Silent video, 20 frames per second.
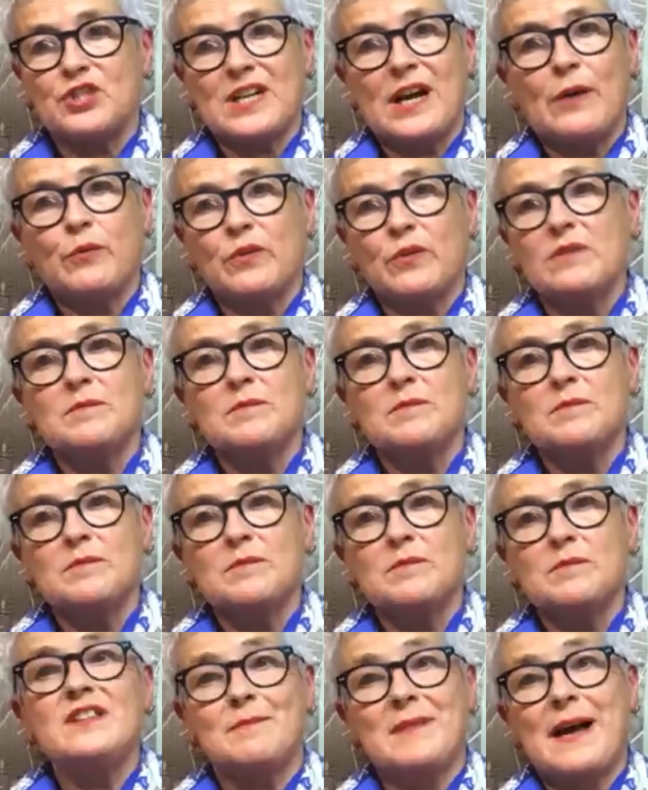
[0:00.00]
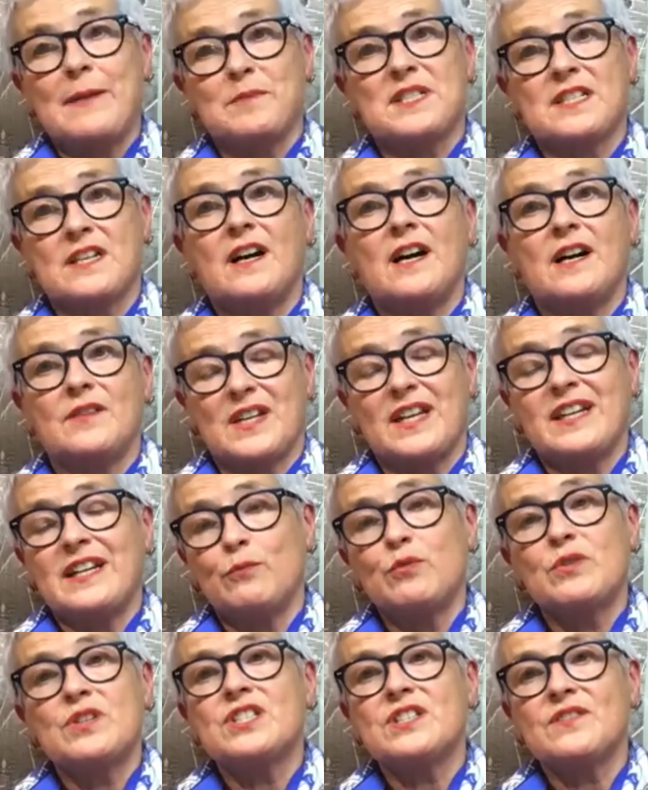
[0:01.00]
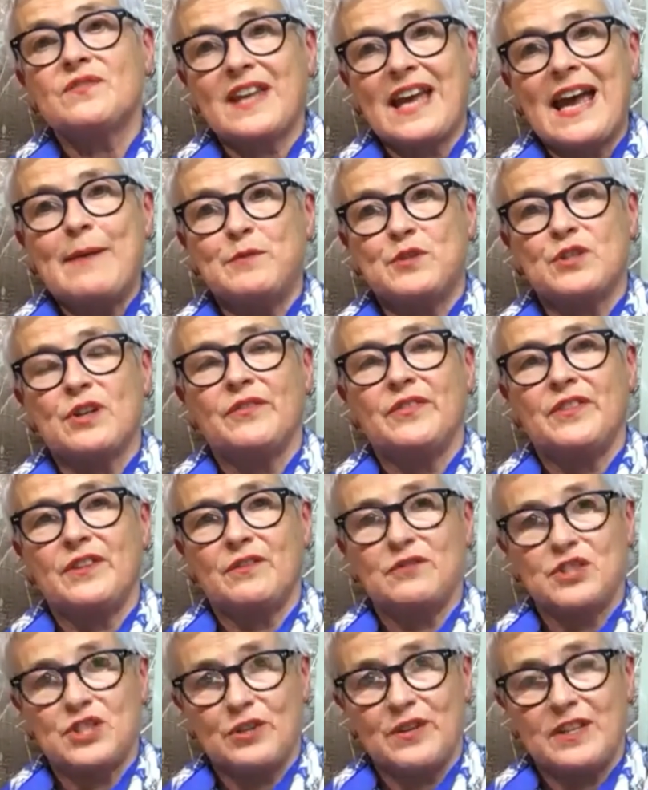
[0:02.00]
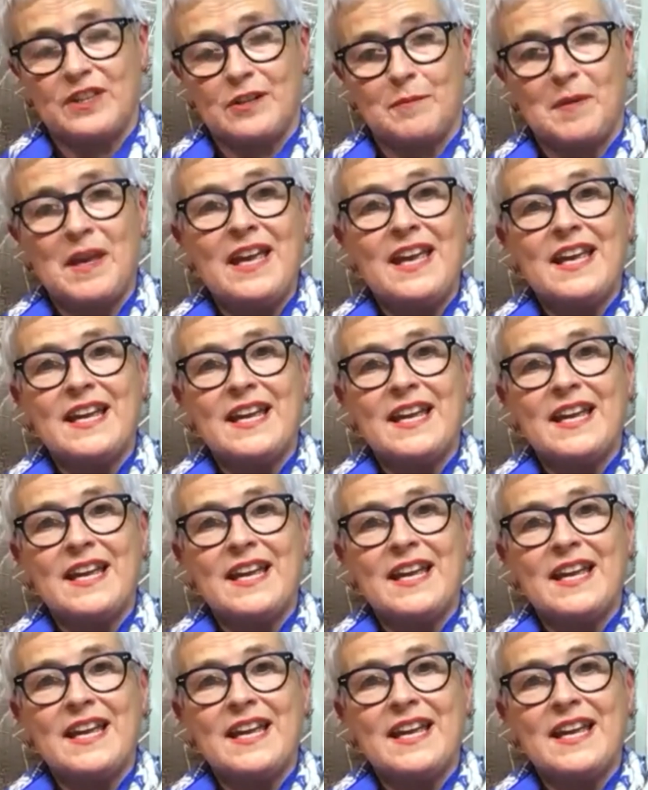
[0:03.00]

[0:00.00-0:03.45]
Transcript: I wouldn't be doing the map scarves, and I wouldn't have kept on doing them.